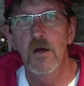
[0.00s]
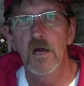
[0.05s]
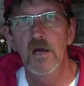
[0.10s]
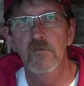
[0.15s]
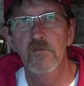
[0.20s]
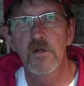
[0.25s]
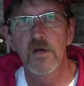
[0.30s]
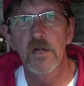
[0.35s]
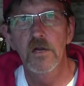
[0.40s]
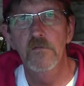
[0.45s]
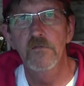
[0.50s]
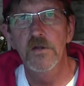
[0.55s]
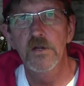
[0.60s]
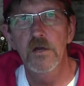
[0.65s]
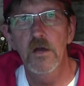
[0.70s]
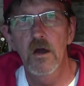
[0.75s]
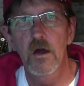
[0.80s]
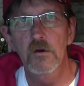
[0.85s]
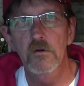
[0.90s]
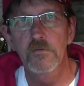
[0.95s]
I have a lot of
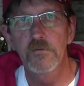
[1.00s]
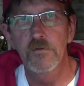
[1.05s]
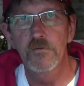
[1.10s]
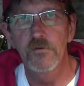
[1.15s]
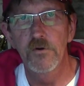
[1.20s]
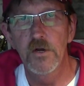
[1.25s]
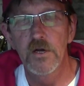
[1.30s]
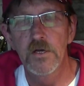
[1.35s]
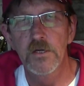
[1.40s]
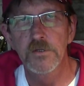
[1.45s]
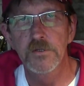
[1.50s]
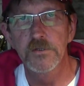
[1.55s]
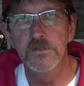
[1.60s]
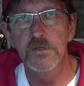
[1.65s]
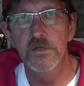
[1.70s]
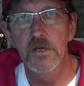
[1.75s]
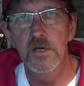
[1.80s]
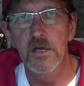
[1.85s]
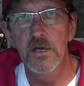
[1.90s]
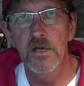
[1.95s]
videographer
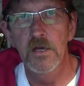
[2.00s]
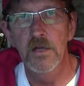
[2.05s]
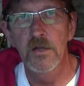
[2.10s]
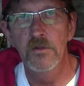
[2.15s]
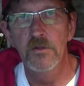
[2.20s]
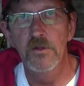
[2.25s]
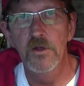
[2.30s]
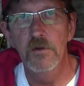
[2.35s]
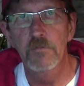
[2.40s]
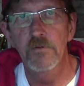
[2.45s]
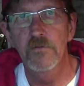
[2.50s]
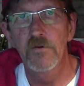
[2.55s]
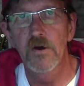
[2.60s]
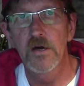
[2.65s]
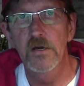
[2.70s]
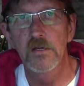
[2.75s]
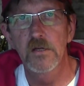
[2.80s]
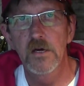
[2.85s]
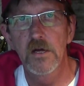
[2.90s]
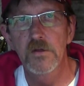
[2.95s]
friends and they
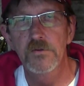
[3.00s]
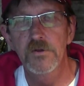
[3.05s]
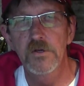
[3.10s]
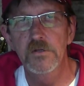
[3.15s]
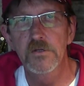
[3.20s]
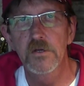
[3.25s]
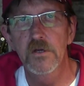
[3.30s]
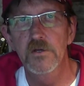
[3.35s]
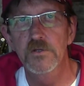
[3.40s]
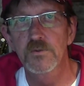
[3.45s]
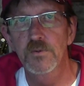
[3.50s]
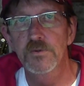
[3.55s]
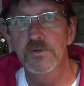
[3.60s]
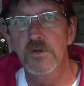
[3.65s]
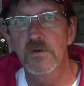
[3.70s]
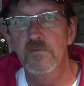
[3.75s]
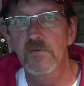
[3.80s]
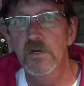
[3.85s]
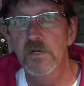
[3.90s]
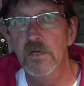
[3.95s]
provide a lot of details with
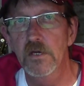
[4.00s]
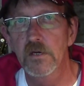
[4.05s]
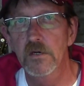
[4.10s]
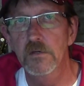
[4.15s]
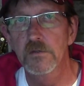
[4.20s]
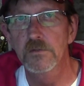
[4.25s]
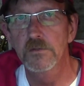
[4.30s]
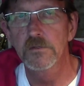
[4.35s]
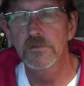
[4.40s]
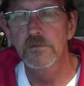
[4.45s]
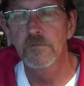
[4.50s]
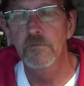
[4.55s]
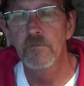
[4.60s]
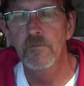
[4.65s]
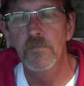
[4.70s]
their videos,